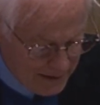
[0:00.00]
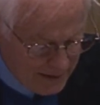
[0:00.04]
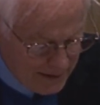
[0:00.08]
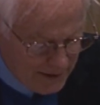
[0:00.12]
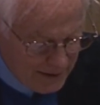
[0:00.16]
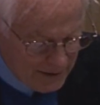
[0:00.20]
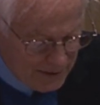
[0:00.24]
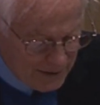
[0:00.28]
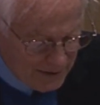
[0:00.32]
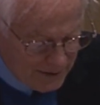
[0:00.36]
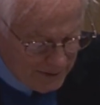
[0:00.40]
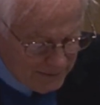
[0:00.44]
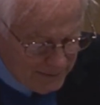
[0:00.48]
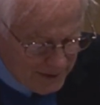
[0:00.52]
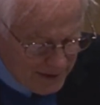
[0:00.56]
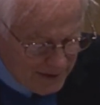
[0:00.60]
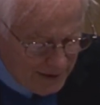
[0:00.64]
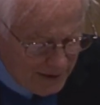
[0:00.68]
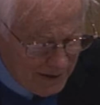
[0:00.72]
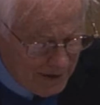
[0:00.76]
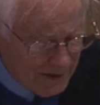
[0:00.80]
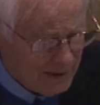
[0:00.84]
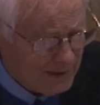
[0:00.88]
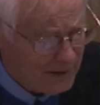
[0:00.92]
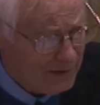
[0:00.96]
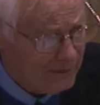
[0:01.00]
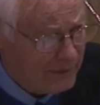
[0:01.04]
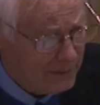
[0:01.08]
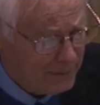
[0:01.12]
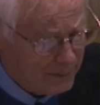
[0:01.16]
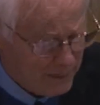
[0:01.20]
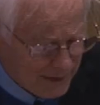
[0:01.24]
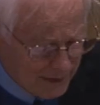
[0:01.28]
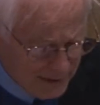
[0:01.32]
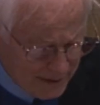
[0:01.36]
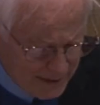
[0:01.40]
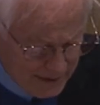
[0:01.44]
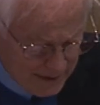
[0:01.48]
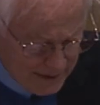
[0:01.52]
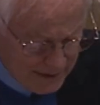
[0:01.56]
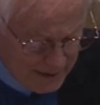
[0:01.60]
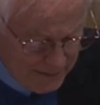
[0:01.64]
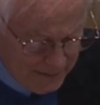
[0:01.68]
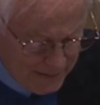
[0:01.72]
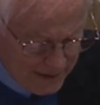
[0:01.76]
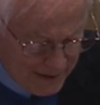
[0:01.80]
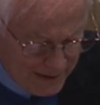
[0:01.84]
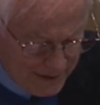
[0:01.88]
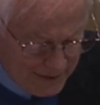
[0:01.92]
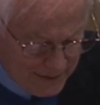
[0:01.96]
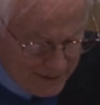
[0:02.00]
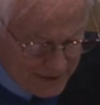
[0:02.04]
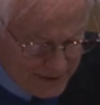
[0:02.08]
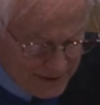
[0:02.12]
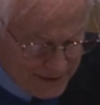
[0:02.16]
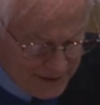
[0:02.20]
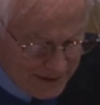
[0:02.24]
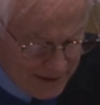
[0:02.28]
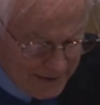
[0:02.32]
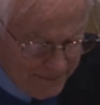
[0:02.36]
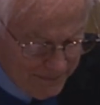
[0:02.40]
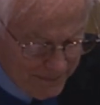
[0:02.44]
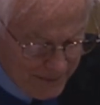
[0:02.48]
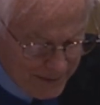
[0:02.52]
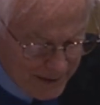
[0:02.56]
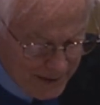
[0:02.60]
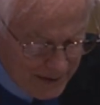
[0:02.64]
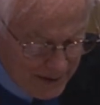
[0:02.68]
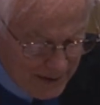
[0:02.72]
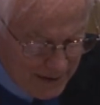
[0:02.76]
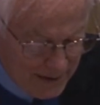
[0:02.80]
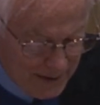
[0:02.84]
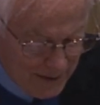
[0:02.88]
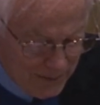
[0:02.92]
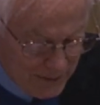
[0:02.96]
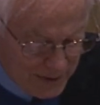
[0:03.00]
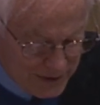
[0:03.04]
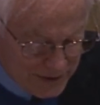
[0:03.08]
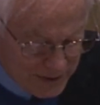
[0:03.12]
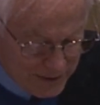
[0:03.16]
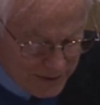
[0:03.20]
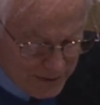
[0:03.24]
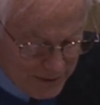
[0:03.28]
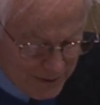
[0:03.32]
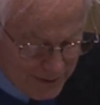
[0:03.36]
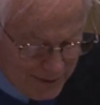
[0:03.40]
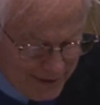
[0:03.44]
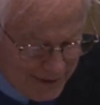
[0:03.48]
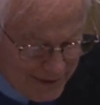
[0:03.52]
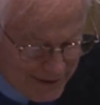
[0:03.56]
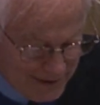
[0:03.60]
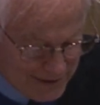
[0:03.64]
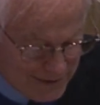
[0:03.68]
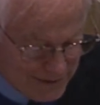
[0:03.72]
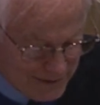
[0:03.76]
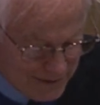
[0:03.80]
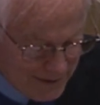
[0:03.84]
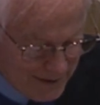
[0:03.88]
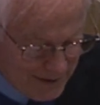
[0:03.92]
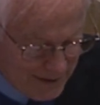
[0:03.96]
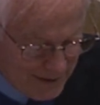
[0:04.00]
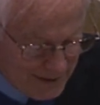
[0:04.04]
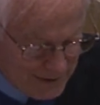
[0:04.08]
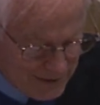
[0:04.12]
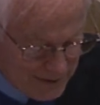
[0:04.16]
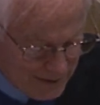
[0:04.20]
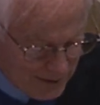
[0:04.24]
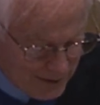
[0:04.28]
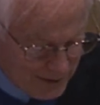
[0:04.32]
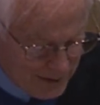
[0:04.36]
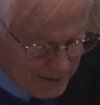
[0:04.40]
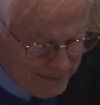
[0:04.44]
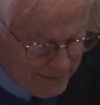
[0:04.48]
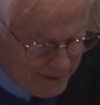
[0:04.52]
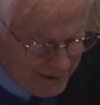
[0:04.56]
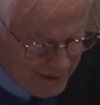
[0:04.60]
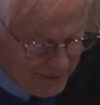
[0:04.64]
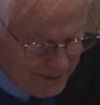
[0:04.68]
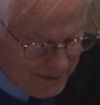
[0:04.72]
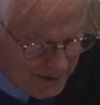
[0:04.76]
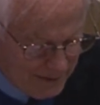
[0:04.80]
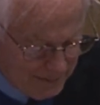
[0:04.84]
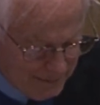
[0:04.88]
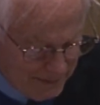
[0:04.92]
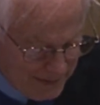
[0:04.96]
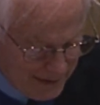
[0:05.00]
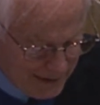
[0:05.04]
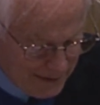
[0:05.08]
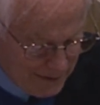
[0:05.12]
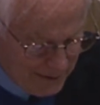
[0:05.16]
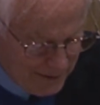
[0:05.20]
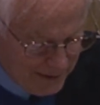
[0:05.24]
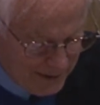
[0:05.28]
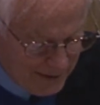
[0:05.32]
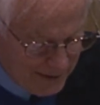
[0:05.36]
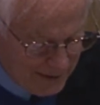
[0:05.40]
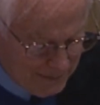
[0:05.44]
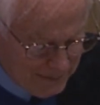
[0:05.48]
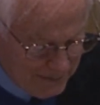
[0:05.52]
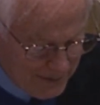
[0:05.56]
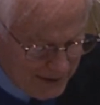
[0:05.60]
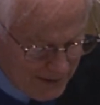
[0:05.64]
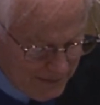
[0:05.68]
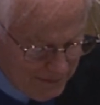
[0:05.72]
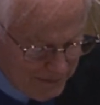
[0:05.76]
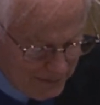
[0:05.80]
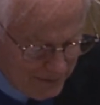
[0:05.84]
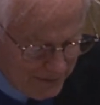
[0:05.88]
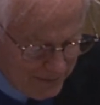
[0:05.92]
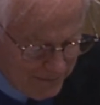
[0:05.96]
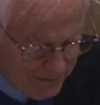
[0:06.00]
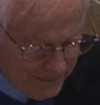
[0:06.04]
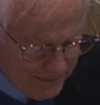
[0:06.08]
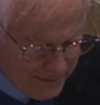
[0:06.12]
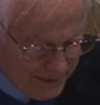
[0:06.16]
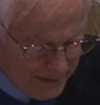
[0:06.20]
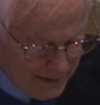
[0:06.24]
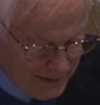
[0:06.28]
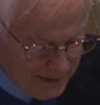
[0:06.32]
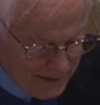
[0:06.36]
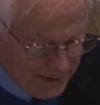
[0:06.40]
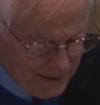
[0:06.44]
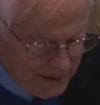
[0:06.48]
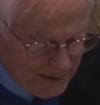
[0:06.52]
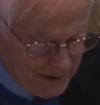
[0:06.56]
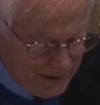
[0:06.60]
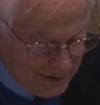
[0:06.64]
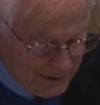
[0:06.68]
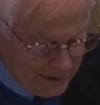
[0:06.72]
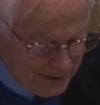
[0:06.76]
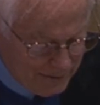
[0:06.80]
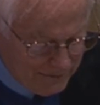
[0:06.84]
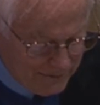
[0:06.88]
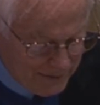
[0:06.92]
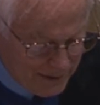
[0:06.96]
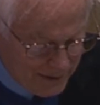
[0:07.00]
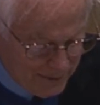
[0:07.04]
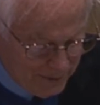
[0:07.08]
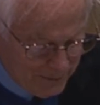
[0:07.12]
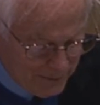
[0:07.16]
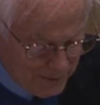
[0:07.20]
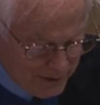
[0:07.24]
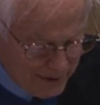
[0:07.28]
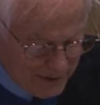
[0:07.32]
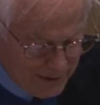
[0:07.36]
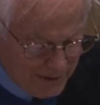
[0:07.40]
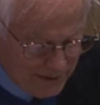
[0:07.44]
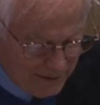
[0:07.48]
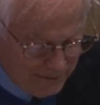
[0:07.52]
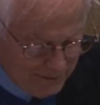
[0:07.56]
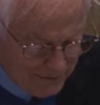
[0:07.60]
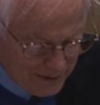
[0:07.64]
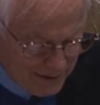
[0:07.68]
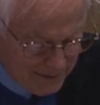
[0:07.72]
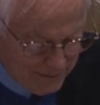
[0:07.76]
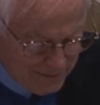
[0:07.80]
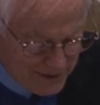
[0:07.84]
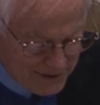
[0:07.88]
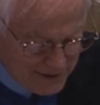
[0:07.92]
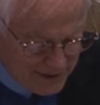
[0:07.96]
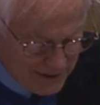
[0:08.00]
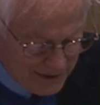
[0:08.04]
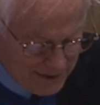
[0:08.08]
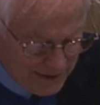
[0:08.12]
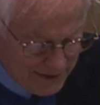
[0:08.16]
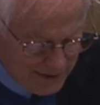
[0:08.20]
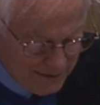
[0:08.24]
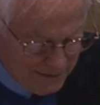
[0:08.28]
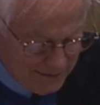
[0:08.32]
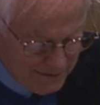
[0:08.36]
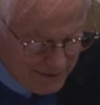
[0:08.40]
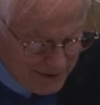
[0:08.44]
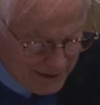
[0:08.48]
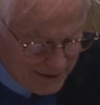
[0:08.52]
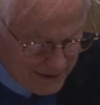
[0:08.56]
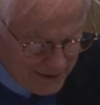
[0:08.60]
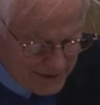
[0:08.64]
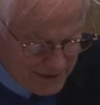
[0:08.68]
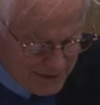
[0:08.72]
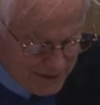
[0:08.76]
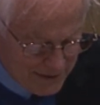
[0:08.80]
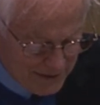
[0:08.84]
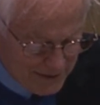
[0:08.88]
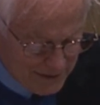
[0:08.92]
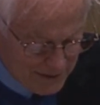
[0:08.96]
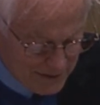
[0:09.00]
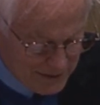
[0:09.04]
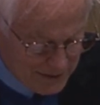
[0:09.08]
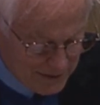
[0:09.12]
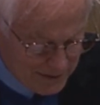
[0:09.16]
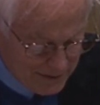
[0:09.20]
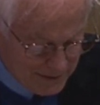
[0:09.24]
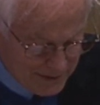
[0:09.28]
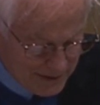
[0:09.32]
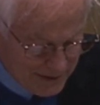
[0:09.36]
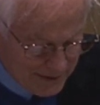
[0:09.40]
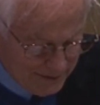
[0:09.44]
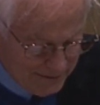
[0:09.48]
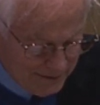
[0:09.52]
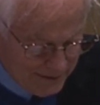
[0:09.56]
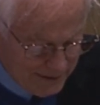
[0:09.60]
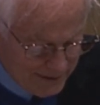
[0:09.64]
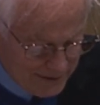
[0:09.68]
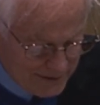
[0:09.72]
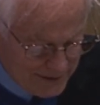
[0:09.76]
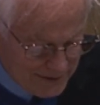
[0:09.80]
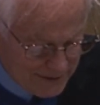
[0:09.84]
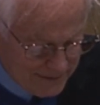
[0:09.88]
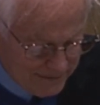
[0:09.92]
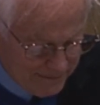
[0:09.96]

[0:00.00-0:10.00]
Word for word: to the meaning of American democracy, which through our history is all about empowering the people in the framework of representative constitutional governance.